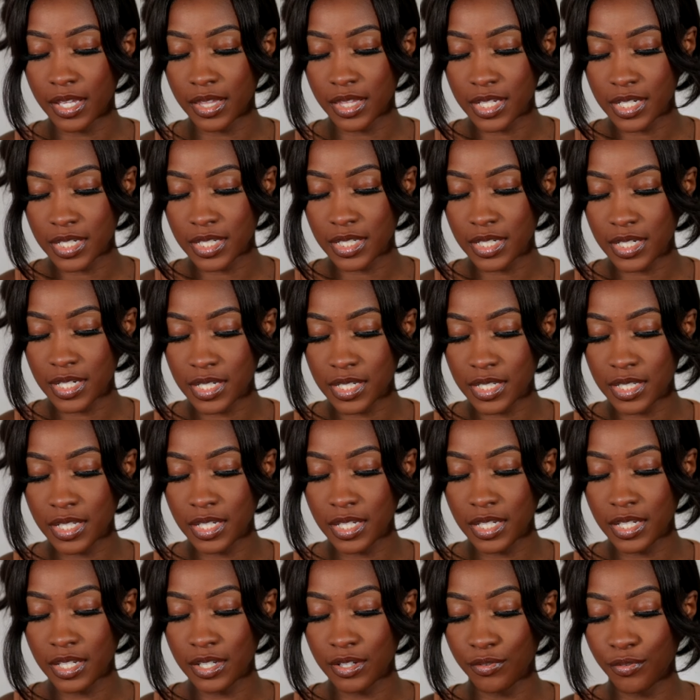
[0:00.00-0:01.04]
This is
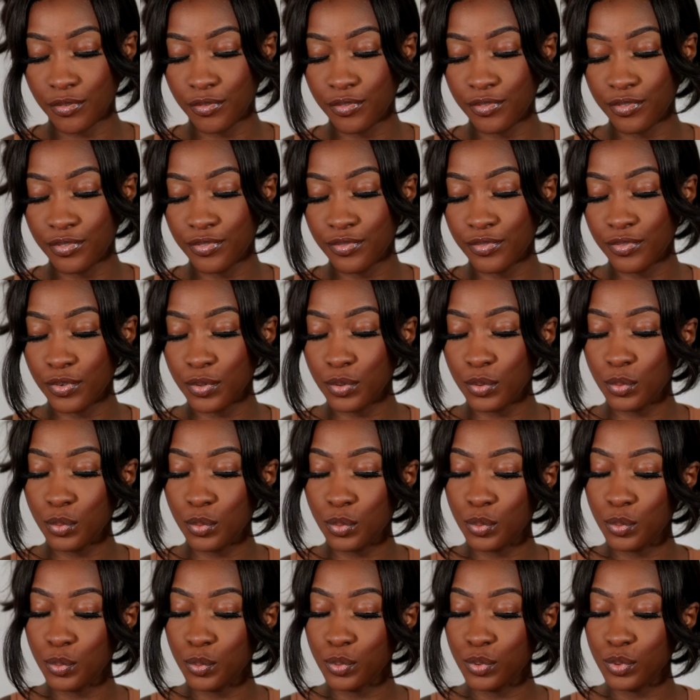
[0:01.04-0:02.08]
the
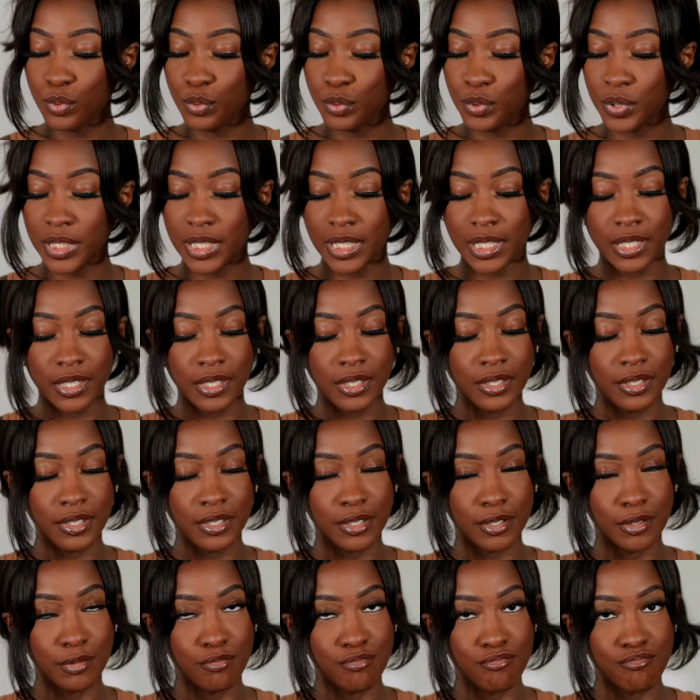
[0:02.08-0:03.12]
Fu
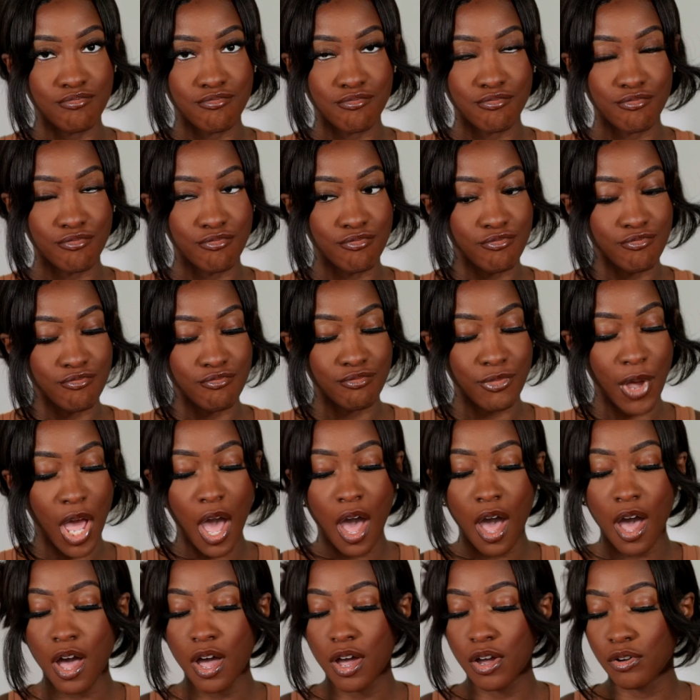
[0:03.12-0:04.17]
Yin
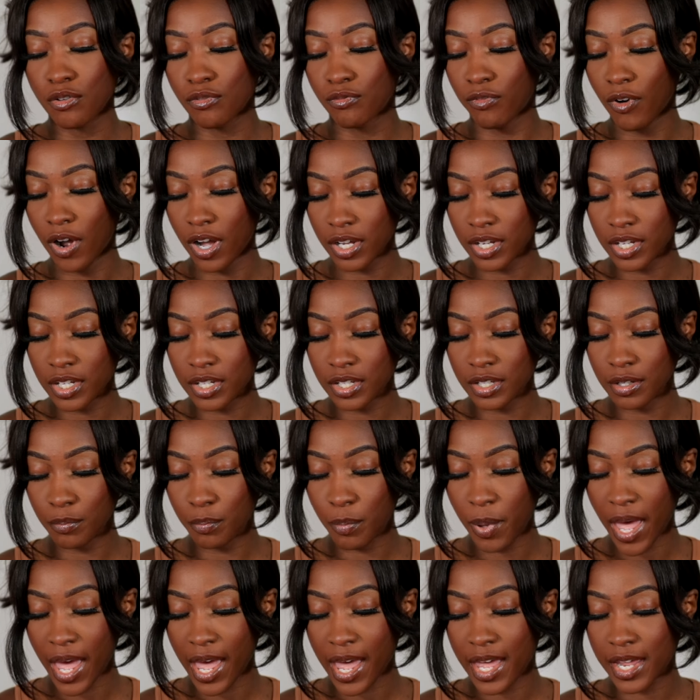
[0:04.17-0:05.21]
rug
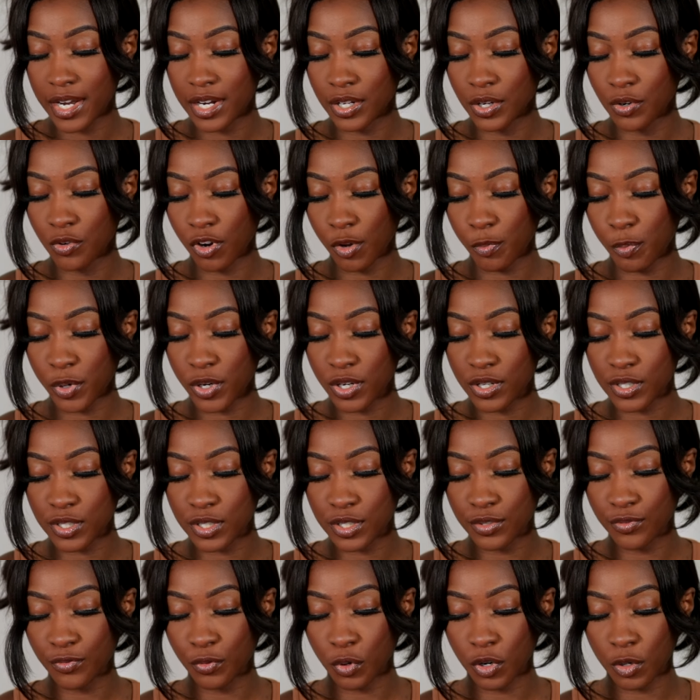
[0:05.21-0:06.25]
pad
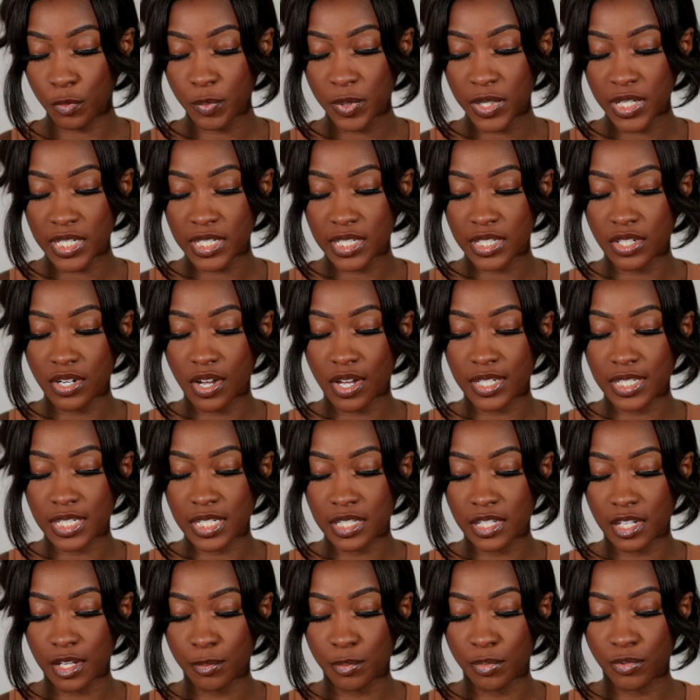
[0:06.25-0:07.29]
grippers, four-piece
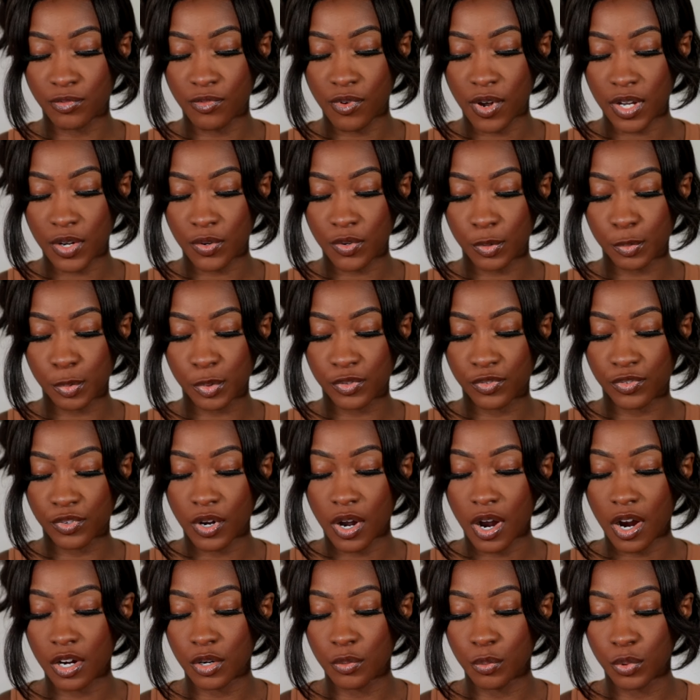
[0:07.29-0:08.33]
non-slip rug gripper for
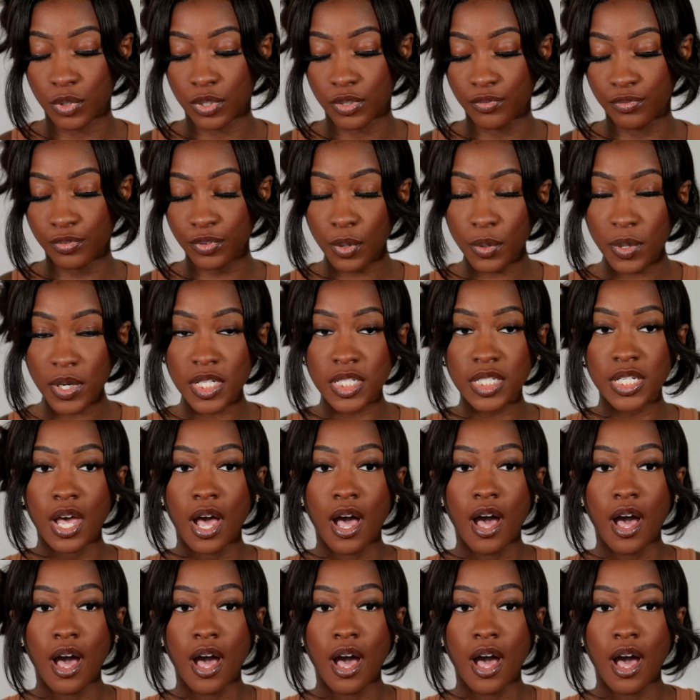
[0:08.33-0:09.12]
hardwood floors.